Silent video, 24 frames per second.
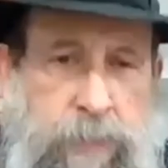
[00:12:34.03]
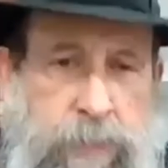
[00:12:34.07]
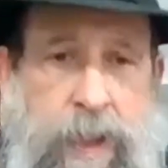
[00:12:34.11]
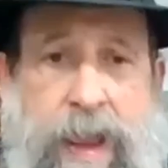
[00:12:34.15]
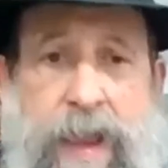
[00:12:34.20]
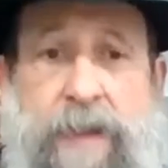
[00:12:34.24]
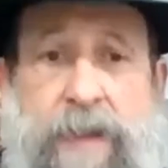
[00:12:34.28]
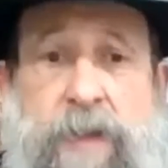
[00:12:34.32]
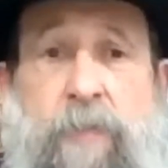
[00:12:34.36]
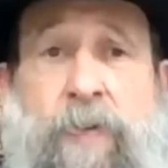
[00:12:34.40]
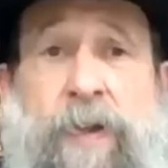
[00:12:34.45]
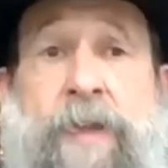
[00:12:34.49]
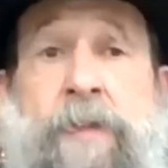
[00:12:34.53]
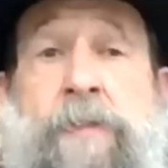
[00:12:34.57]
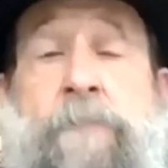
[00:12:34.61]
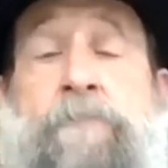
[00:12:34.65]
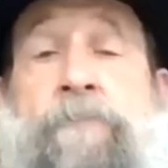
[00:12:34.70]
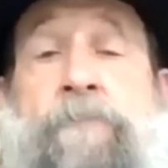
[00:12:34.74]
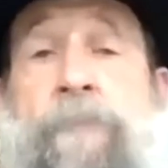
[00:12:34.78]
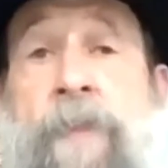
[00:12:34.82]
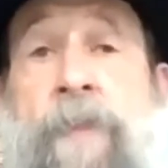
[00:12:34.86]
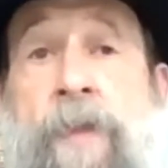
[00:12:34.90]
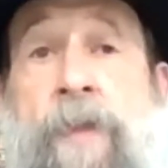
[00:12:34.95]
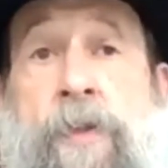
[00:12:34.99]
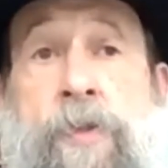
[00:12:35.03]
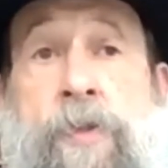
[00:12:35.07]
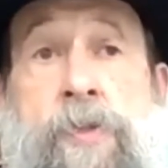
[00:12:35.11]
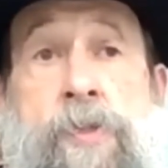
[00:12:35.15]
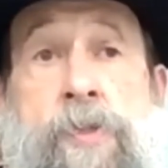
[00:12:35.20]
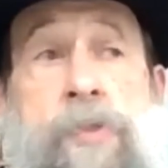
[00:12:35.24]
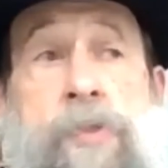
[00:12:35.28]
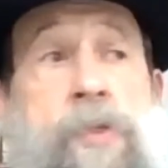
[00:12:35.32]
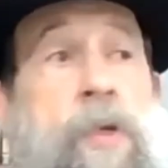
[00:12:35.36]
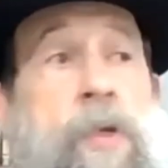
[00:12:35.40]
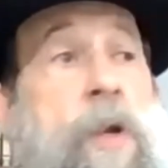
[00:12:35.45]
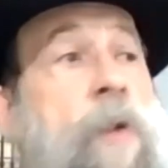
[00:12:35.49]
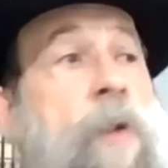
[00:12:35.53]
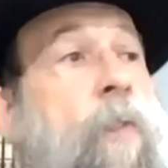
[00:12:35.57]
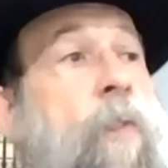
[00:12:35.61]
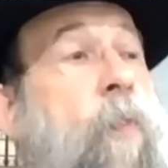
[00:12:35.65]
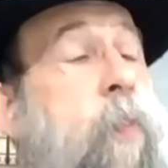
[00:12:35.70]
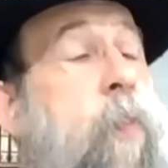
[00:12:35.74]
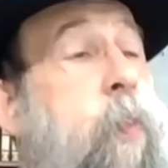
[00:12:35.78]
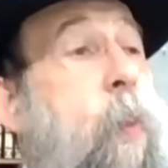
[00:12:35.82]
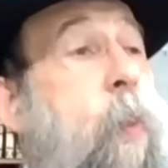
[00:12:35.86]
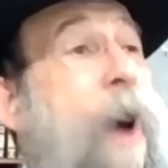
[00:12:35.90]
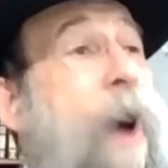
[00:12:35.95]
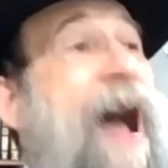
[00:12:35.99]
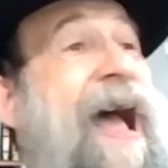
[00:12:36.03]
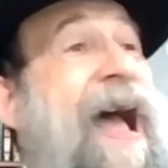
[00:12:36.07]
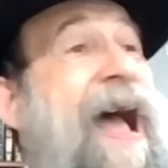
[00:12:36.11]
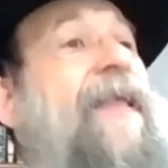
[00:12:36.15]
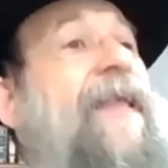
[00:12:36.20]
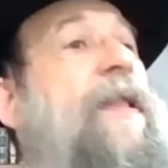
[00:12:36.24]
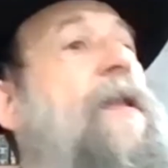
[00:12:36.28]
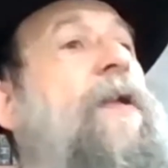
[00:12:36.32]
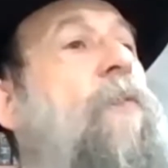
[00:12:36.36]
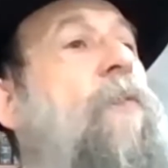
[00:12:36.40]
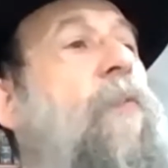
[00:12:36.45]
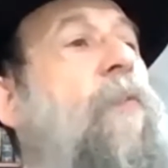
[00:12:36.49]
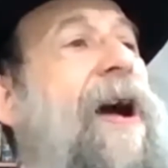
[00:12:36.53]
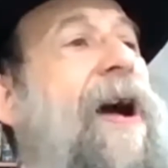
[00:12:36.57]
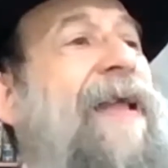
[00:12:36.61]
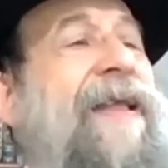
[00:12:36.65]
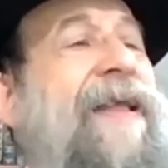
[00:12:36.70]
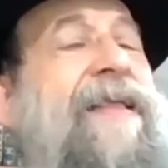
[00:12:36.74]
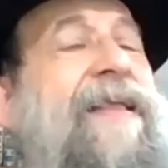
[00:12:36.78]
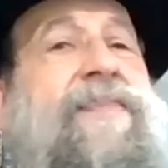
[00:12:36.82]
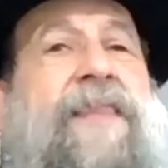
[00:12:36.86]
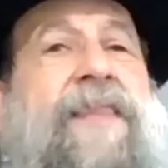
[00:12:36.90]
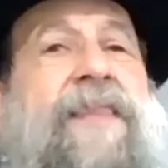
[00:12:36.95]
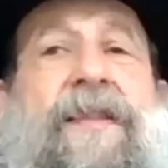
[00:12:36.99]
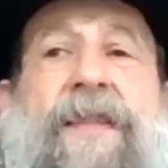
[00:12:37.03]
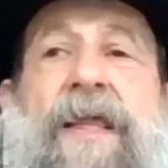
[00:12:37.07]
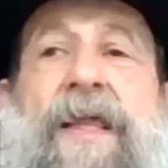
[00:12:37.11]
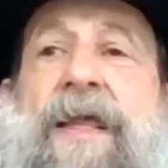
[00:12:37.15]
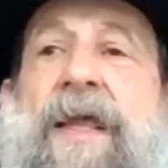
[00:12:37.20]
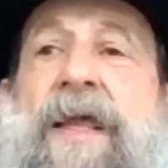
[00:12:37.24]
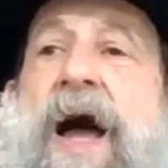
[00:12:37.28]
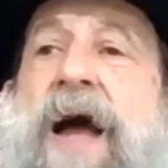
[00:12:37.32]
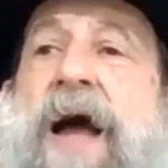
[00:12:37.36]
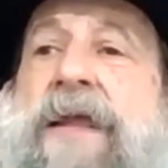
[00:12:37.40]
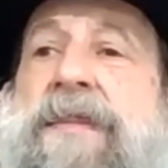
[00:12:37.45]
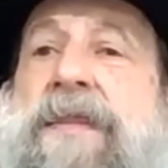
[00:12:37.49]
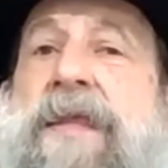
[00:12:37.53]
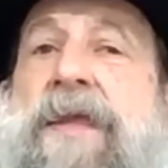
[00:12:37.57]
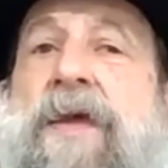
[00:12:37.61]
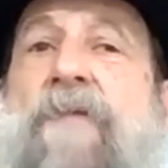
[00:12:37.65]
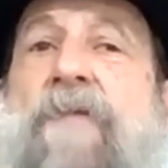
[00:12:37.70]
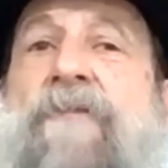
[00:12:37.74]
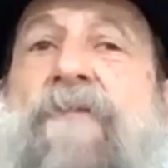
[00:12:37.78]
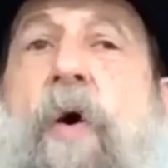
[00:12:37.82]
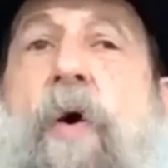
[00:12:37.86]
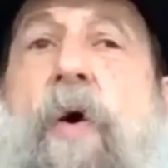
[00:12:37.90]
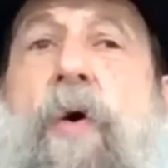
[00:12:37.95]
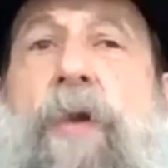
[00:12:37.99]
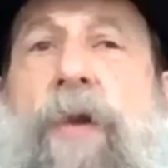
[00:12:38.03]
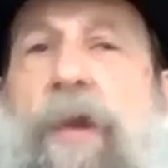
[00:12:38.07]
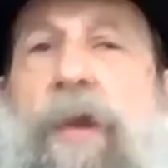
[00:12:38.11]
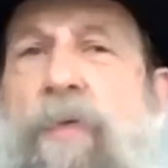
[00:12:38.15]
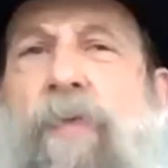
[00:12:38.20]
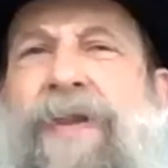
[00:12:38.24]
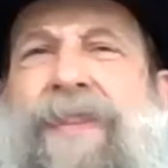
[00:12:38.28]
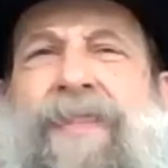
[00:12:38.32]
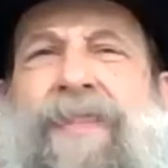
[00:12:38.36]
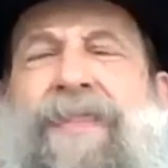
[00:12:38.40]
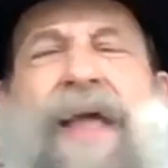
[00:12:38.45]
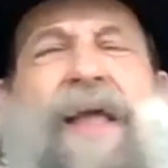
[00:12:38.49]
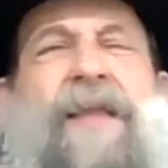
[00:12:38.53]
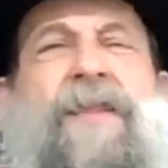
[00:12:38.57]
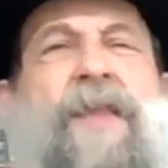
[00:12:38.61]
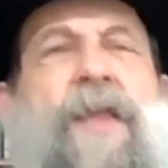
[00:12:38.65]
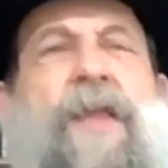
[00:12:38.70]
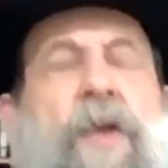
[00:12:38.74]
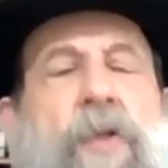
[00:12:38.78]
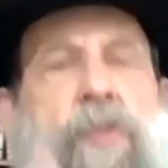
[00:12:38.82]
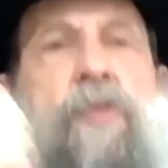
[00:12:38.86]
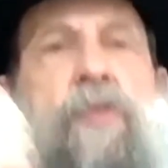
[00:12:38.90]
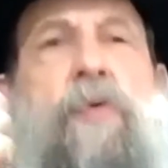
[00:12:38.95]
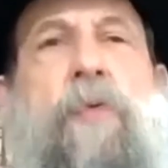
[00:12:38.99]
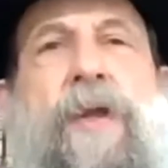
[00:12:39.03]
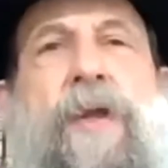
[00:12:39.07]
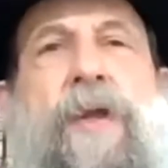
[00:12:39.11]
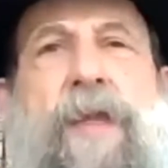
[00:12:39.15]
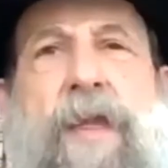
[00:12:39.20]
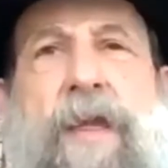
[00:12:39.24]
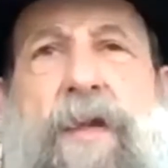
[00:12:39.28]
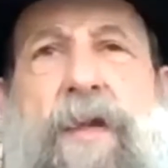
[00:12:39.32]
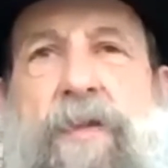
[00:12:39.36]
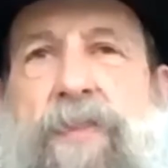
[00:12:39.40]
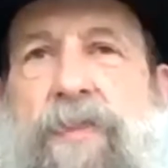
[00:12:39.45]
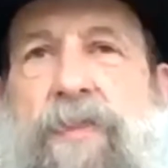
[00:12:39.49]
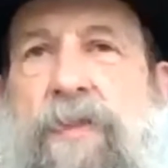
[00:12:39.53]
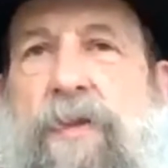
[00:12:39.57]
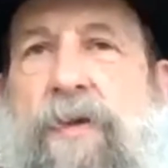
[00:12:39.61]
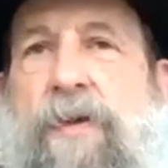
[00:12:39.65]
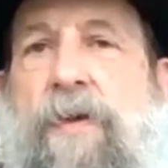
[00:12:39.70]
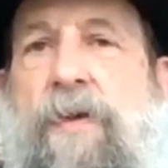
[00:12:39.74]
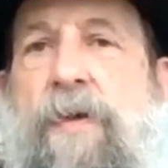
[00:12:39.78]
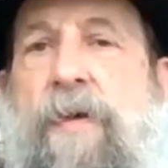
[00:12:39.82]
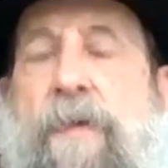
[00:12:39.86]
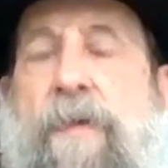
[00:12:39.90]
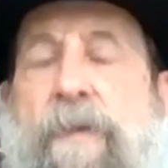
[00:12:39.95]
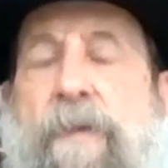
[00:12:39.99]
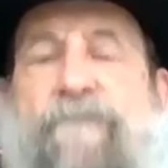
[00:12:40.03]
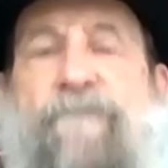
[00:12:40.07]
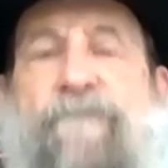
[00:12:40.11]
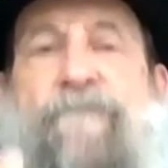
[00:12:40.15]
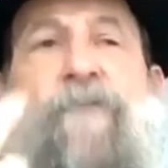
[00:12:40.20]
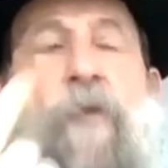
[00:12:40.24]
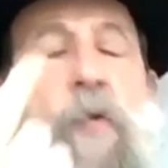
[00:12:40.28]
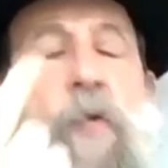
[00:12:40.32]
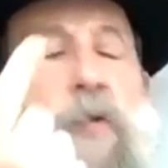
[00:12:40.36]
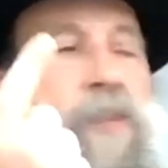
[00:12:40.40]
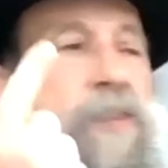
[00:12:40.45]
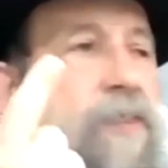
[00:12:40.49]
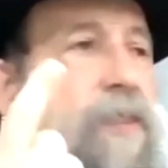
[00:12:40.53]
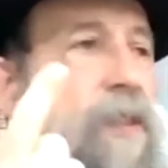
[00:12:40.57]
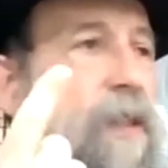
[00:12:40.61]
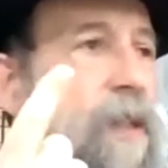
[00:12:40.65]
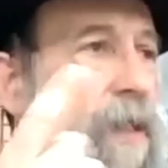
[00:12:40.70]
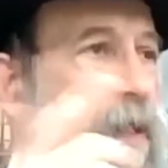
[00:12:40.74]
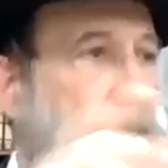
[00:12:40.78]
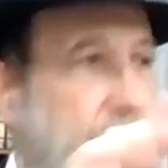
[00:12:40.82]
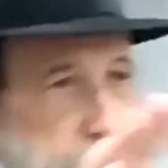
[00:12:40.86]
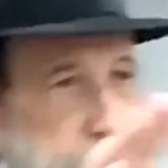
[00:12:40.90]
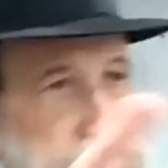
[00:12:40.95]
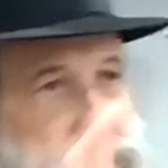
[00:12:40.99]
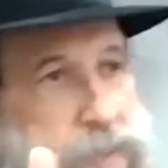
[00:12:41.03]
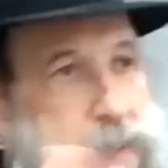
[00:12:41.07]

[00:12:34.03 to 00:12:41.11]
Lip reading: Anyway, why is the idea of Orla? What's the idea? 3 years, 4th year,